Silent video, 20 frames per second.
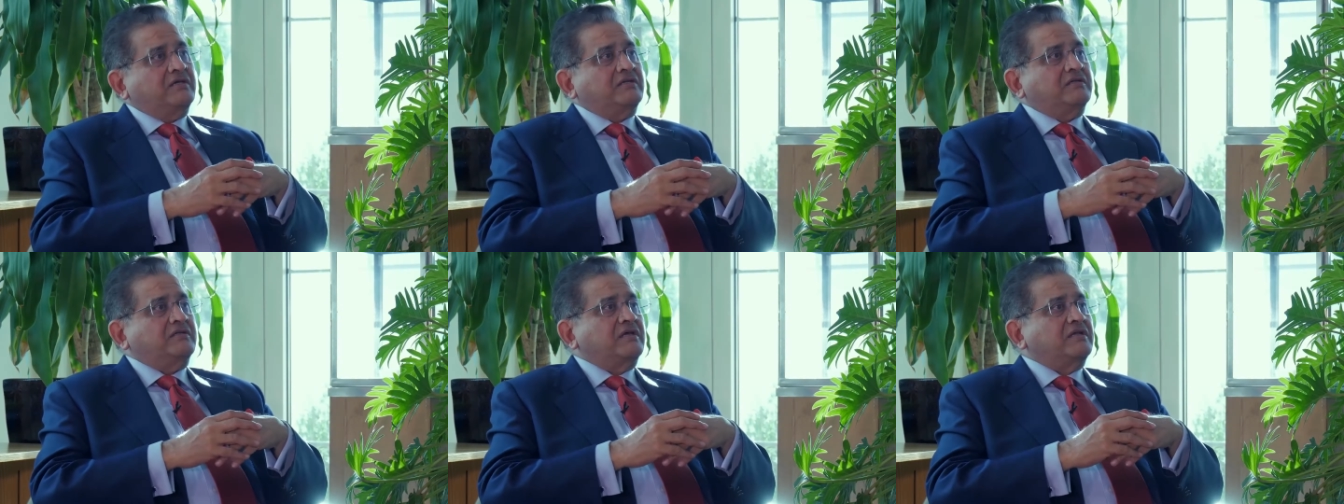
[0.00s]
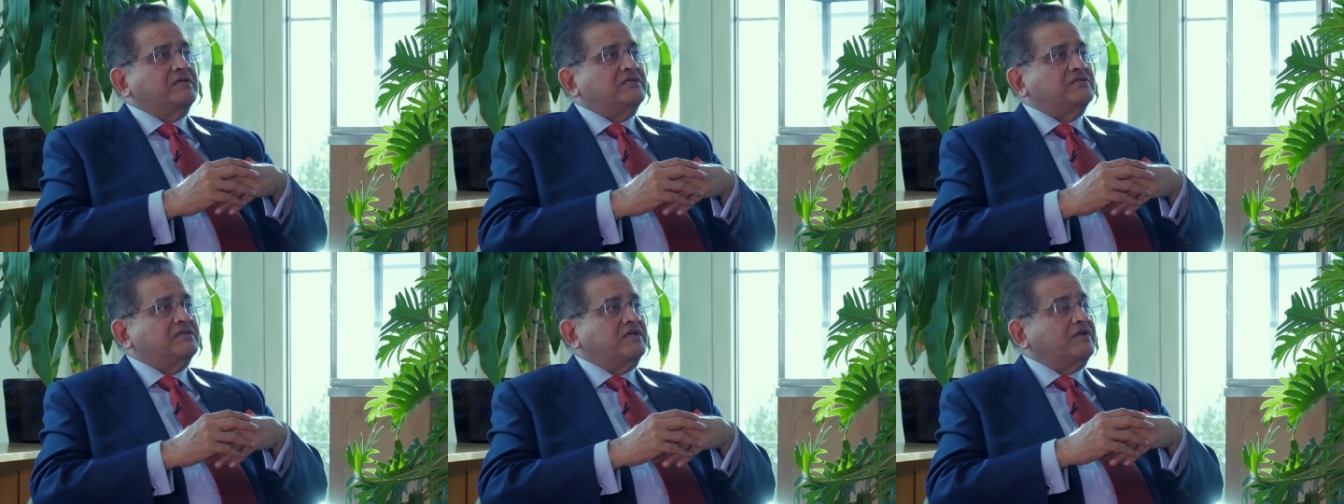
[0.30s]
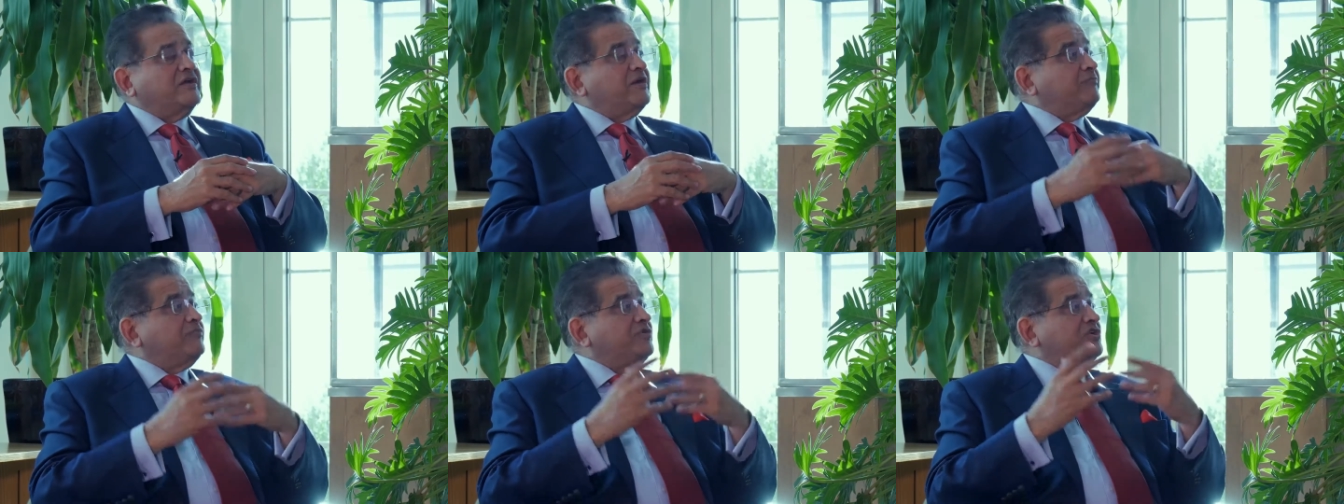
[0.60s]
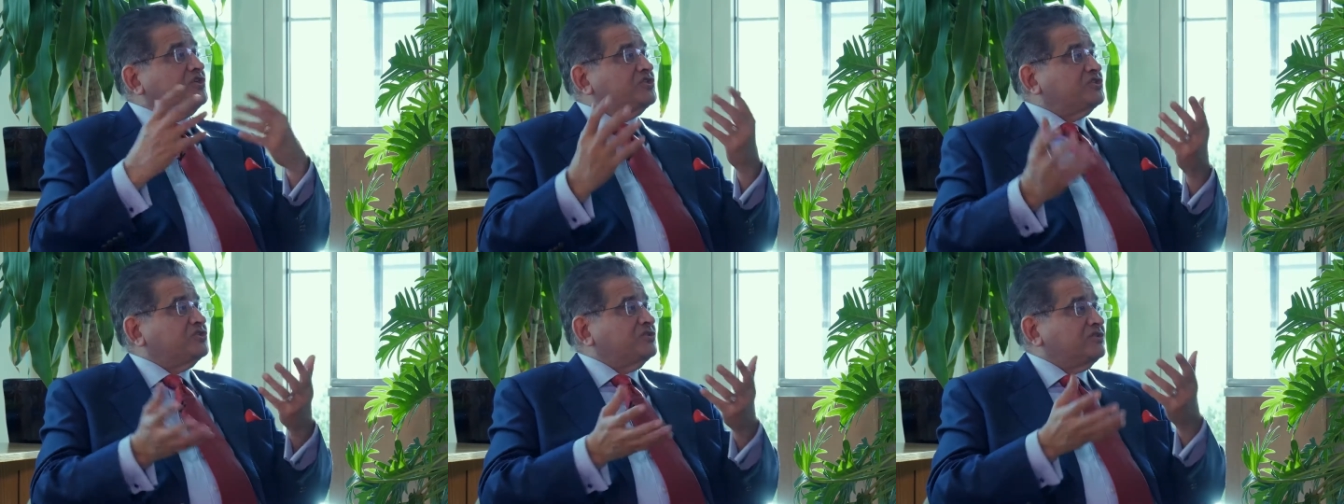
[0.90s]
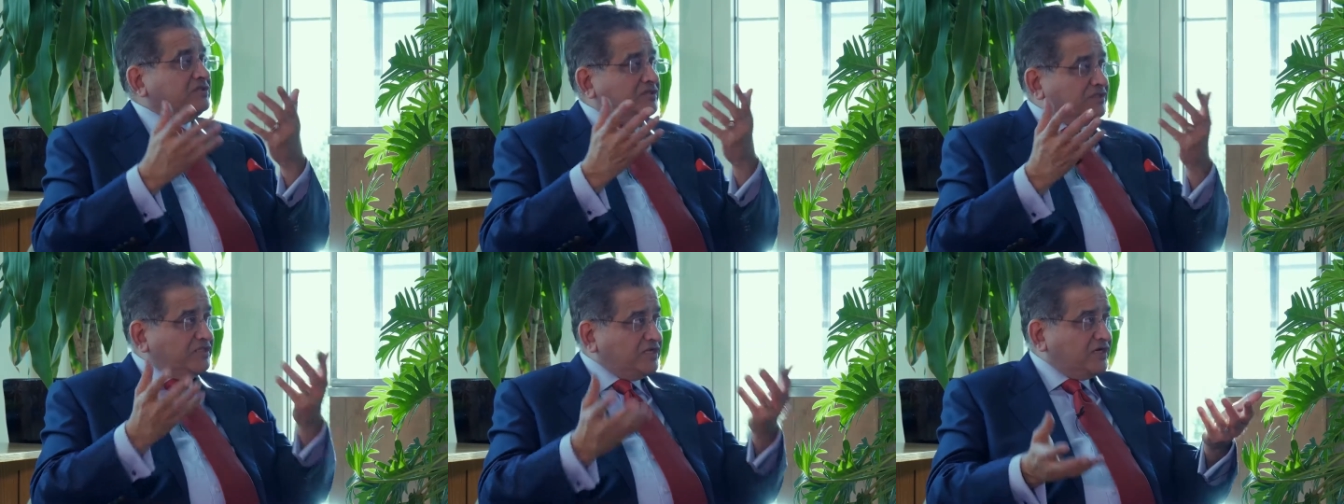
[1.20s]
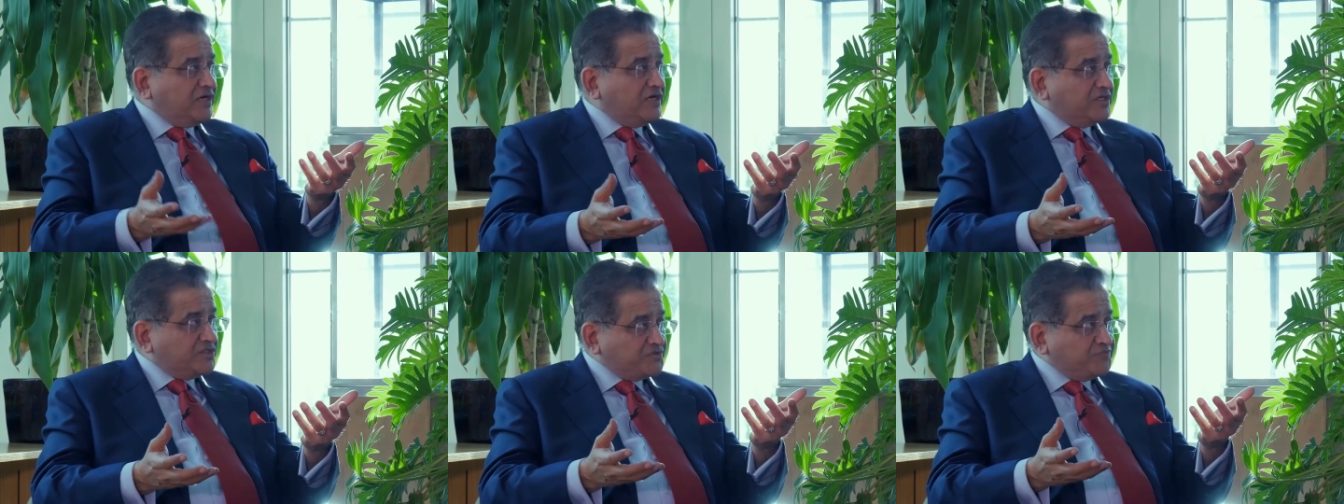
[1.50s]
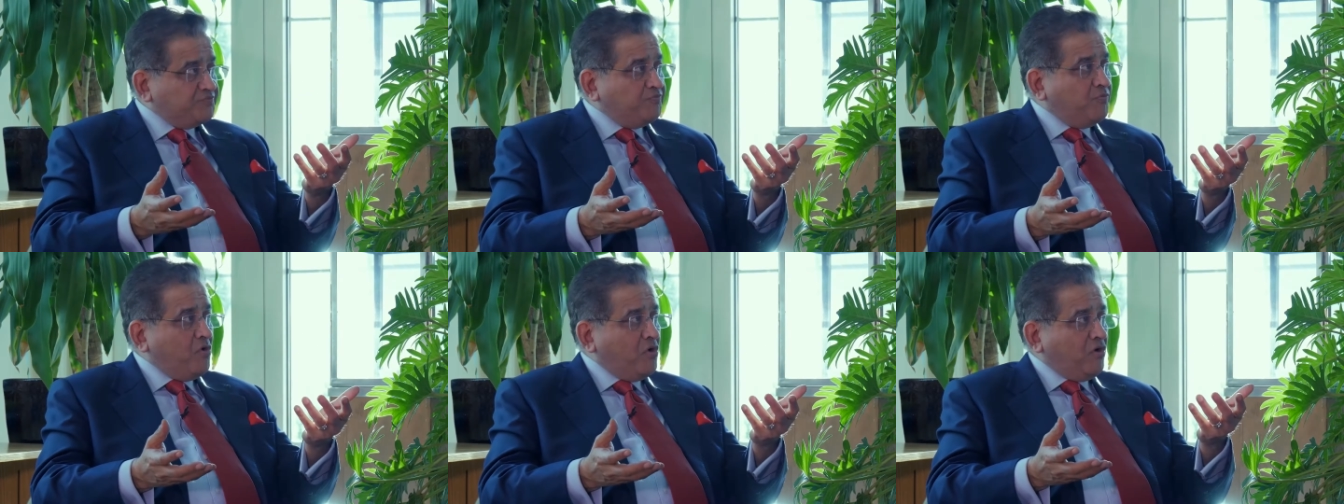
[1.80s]
there is a reputation that gets
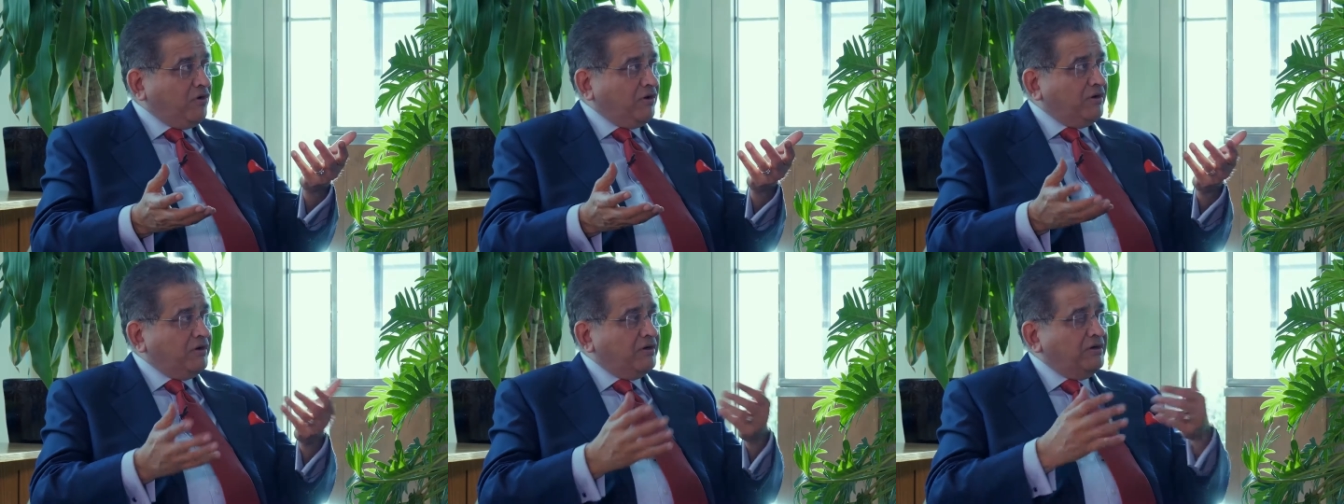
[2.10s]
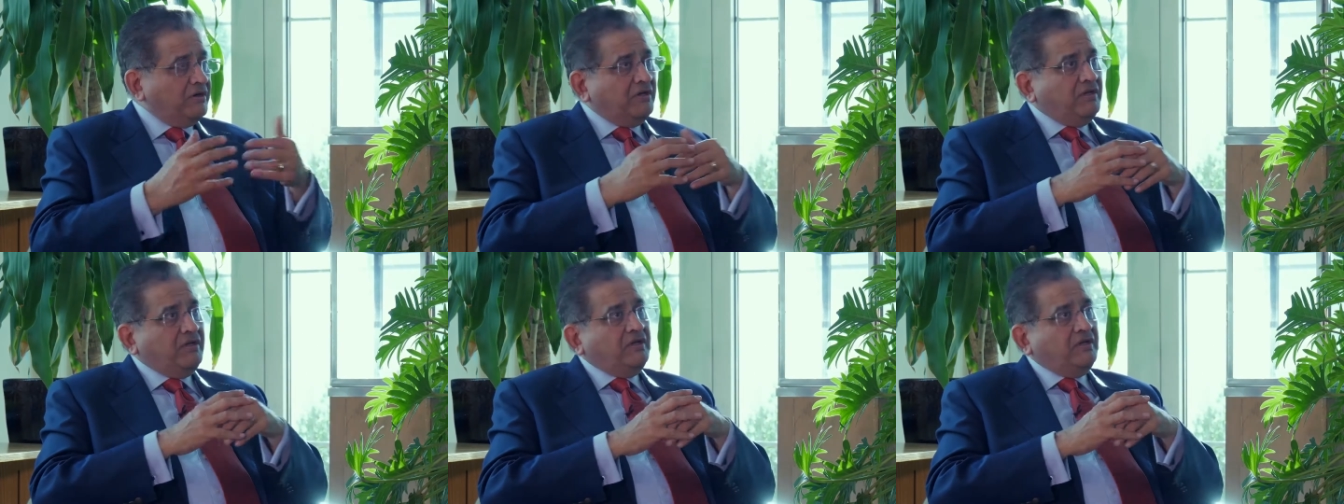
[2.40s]
born.